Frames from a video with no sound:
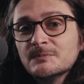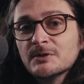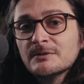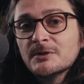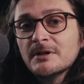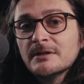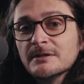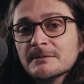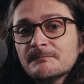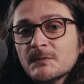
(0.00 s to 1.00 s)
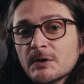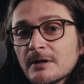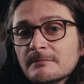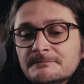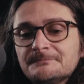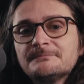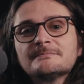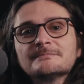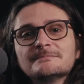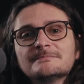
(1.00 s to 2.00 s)
We're done here. Okay,
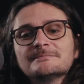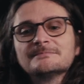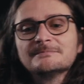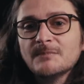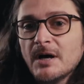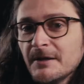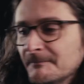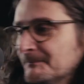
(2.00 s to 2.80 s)
bye.